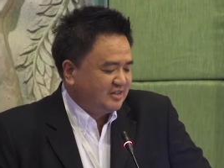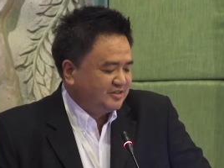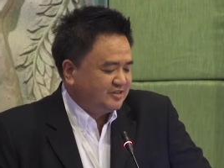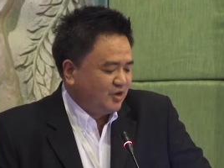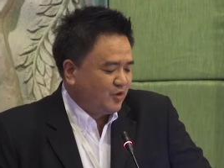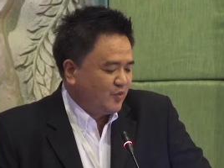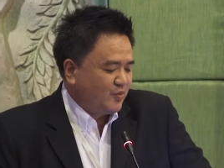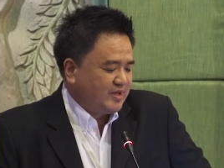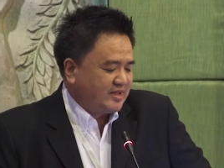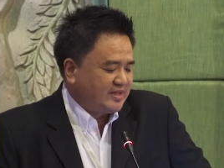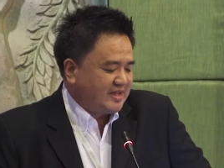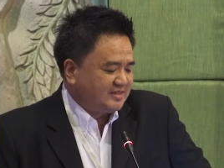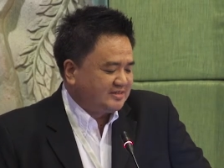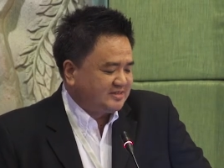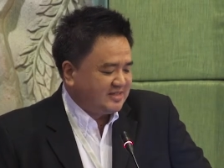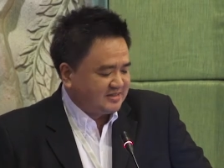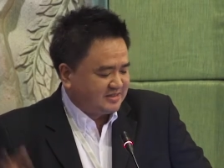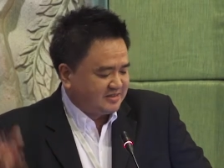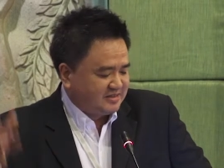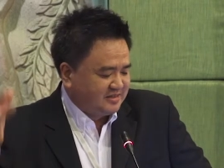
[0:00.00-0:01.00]
So we
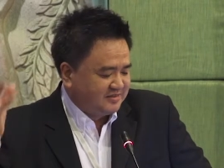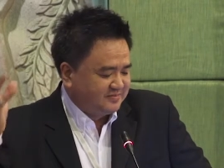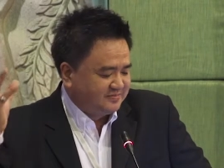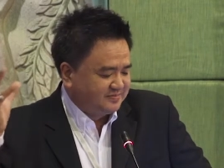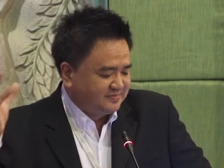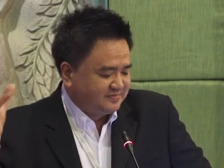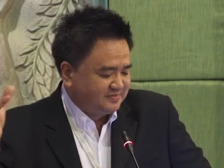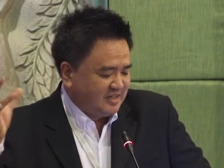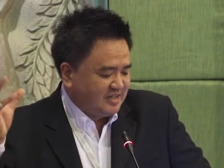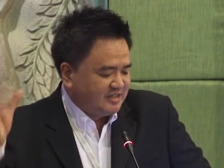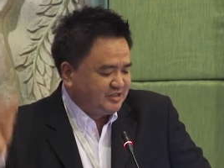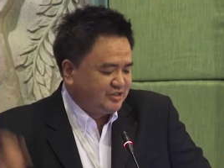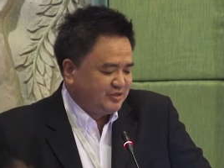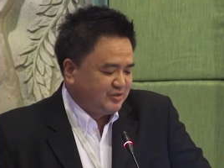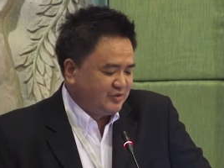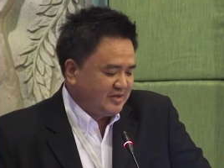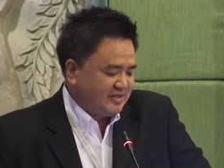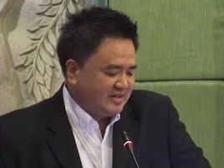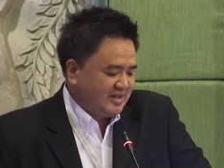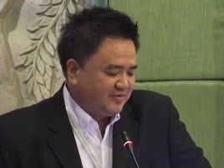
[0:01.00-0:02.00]
got that
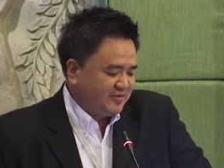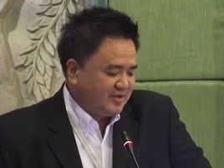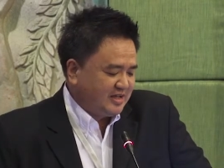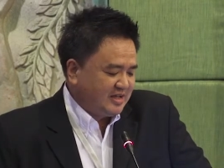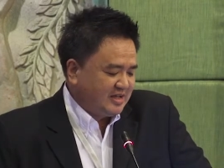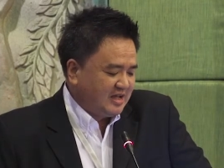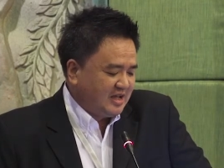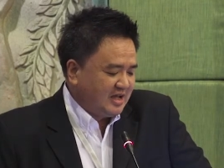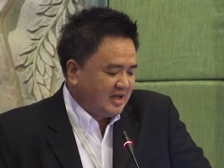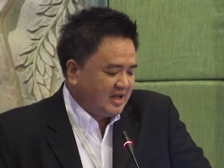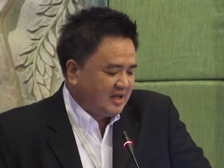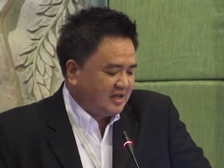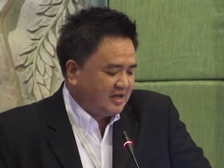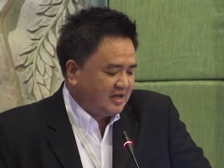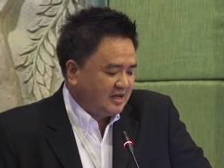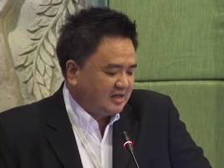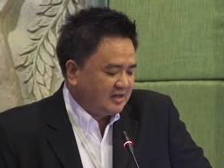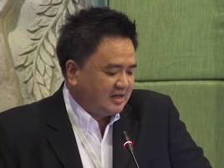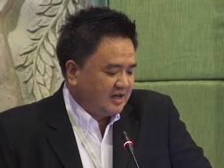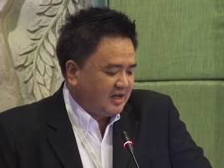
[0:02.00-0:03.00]
issue, and then we
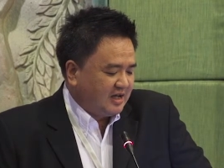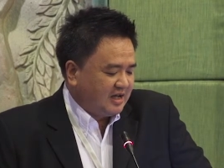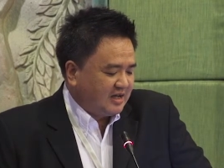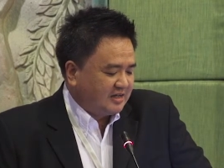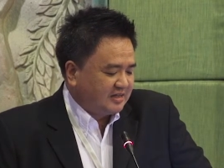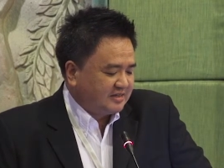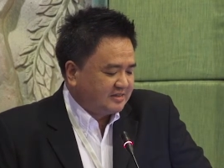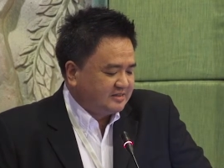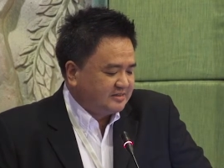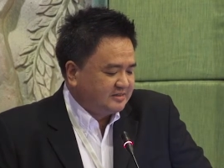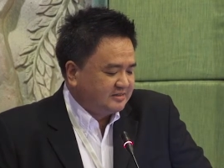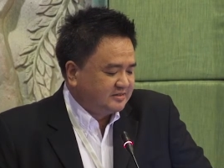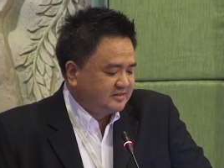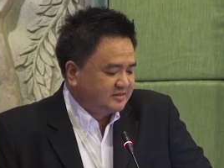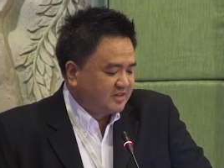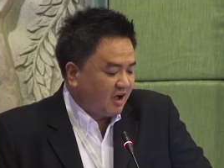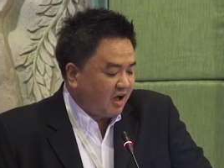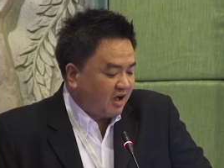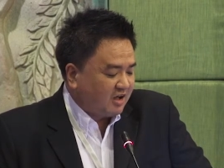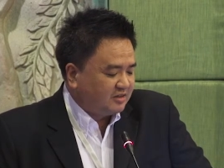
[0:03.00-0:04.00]

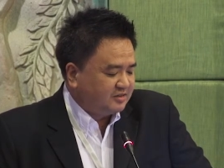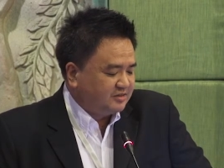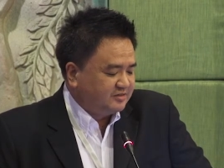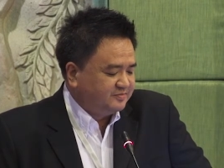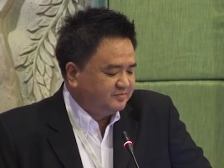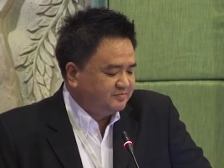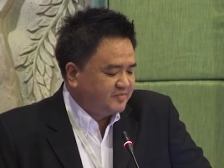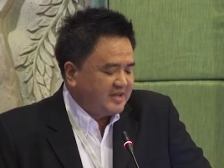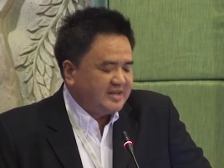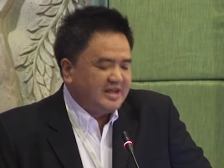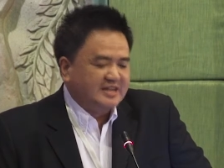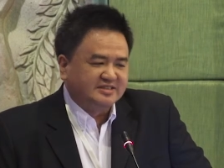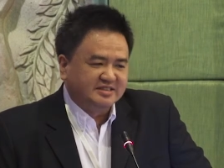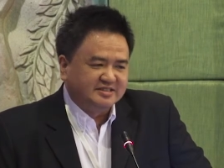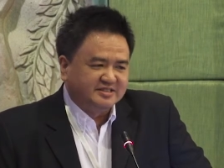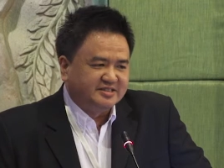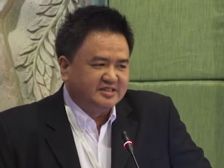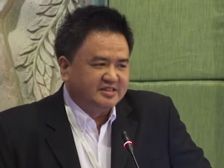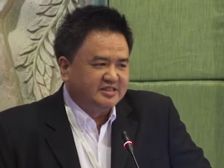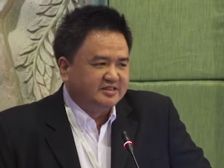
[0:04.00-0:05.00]
called many
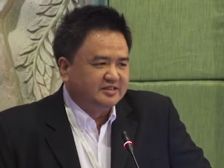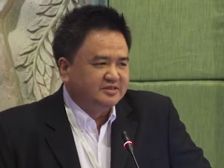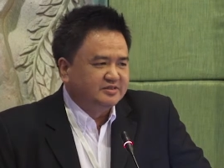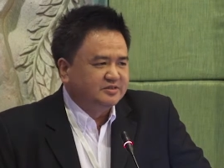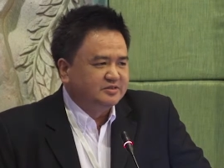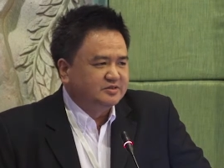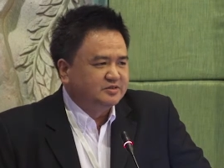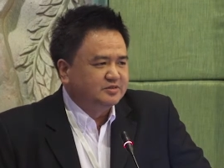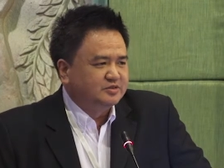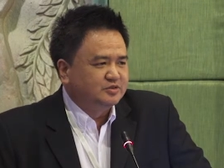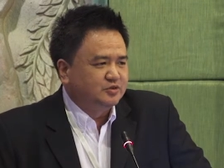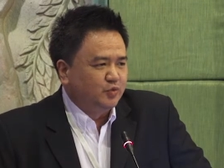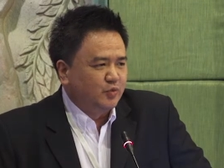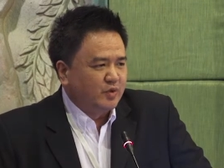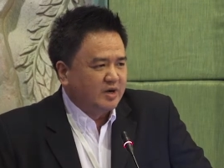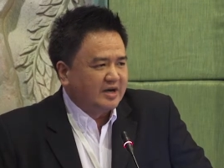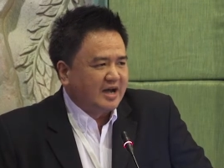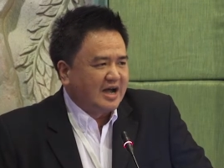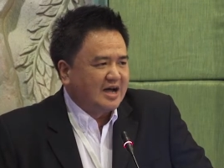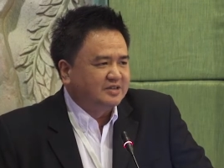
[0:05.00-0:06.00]
agencies to
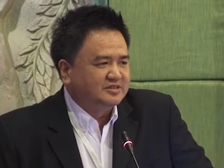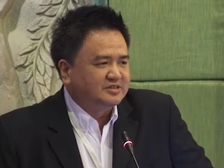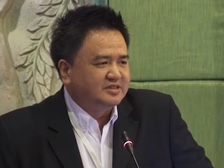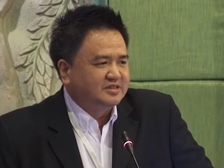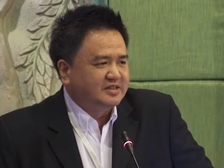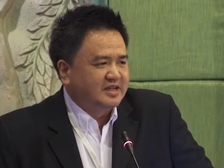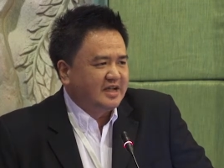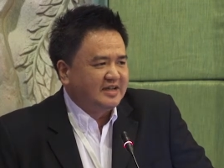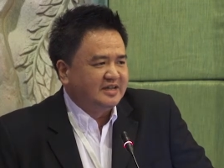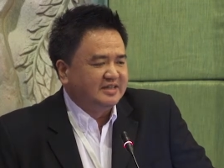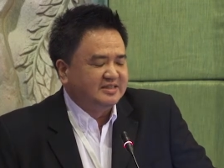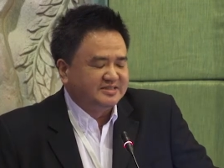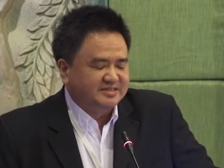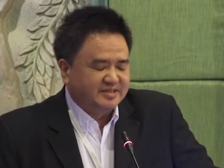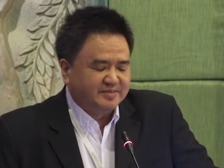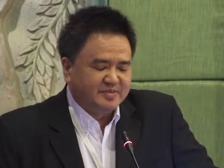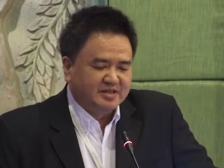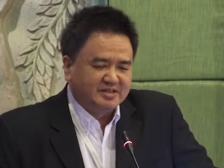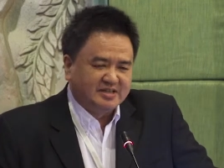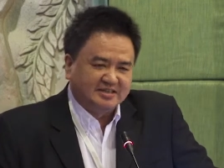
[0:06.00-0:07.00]
work out in
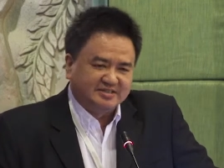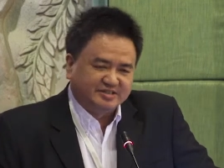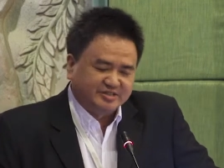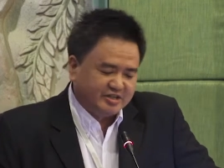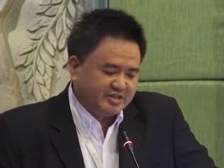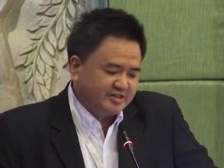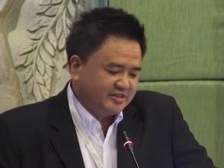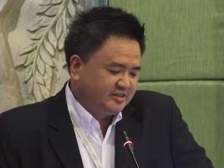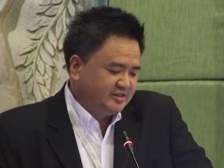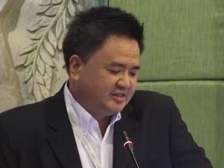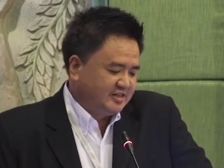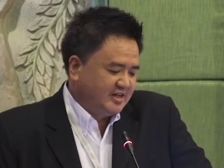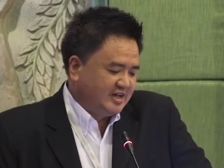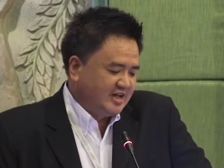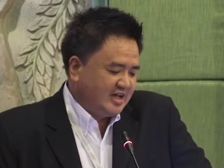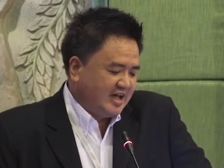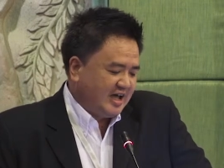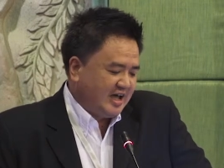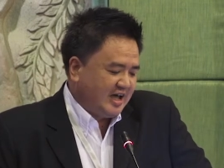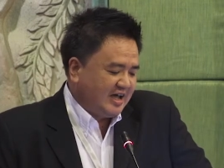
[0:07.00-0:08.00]
December last year.
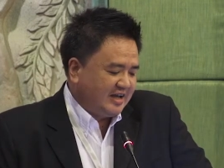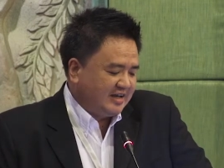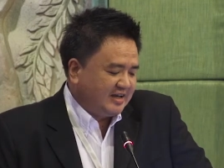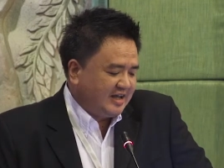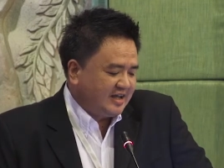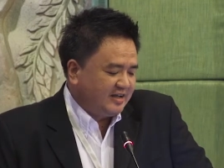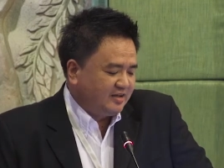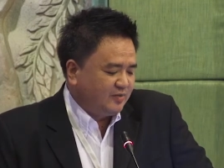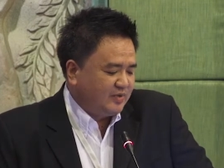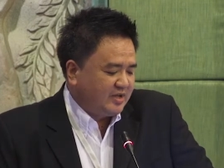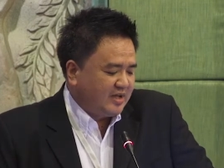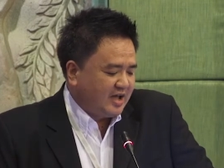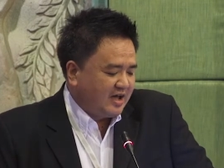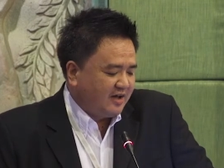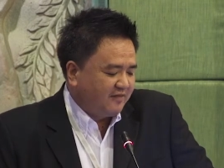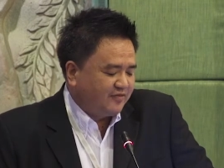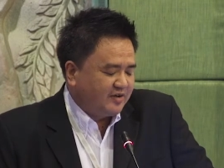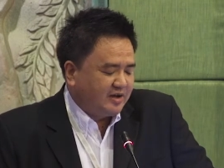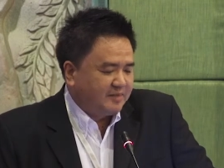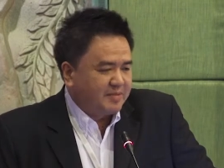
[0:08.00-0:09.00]
And then we
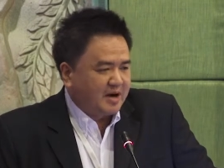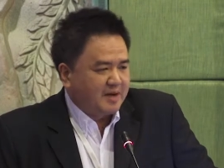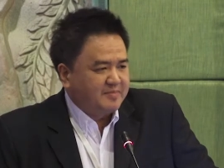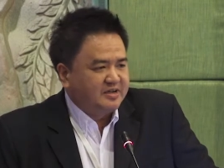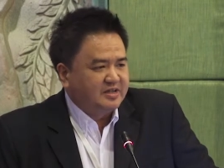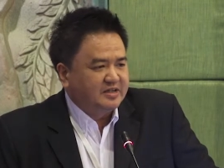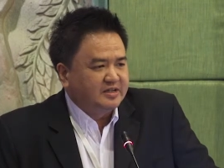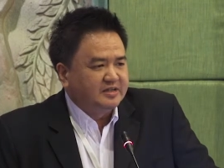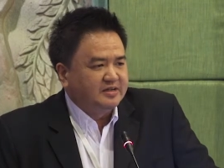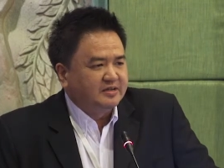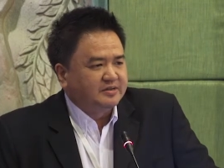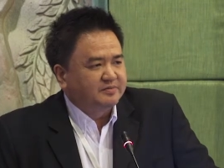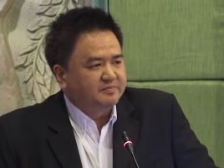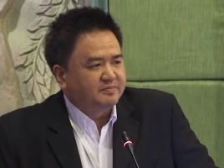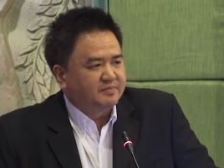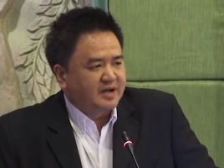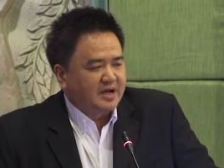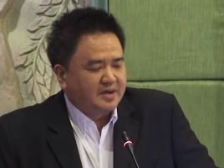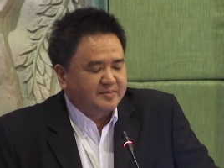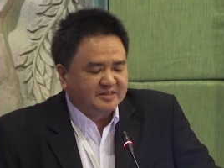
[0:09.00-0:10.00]
have a Prime
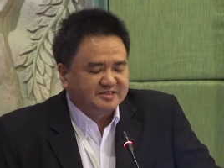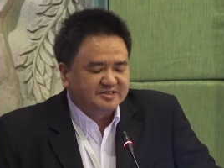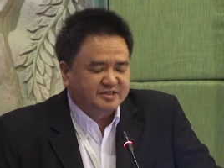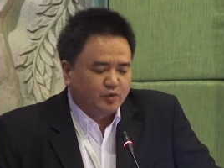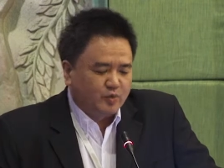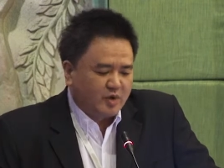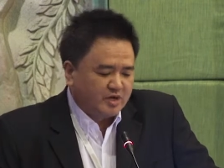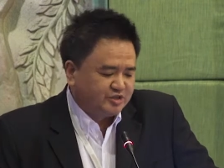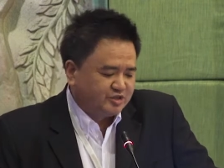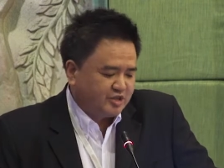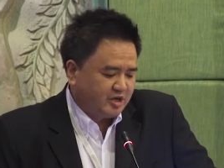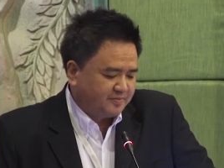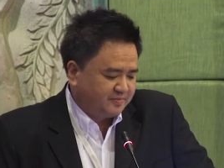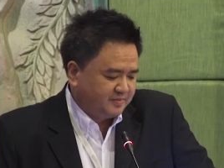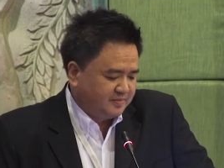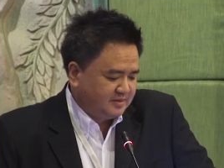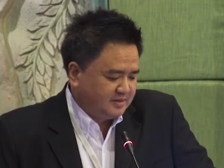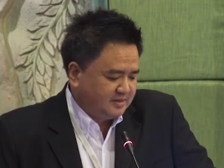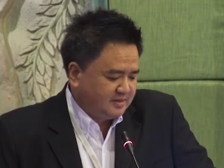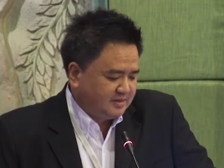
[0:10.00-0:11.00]
Minister workshop,